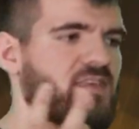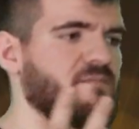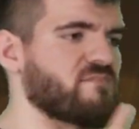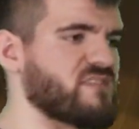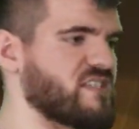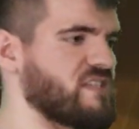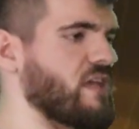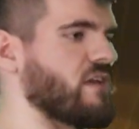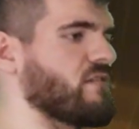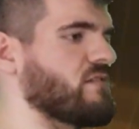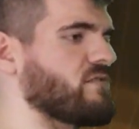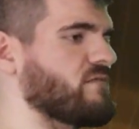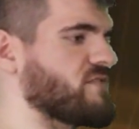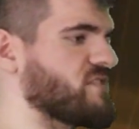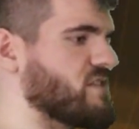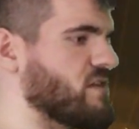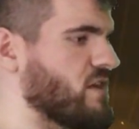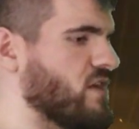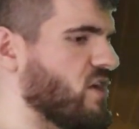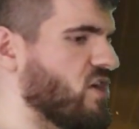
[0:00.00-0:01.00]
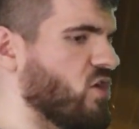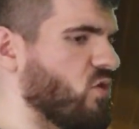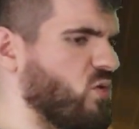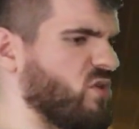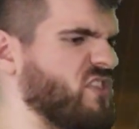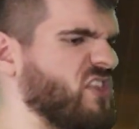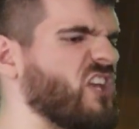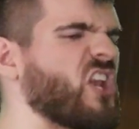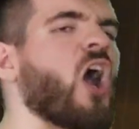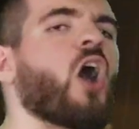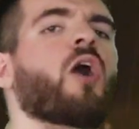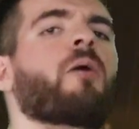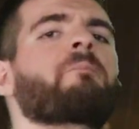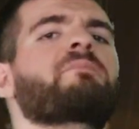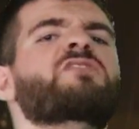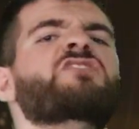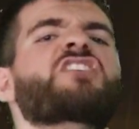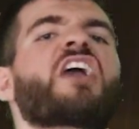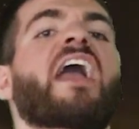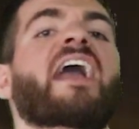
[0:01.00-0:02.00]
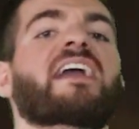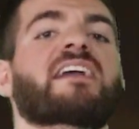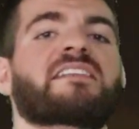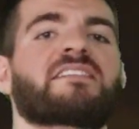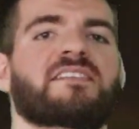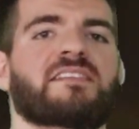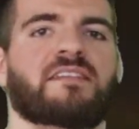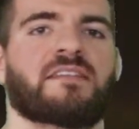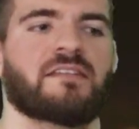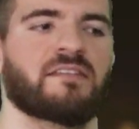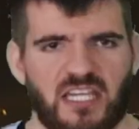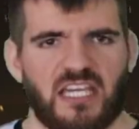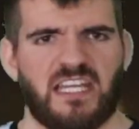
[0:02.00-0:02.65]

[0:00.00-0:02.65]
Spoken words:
themselves with an object.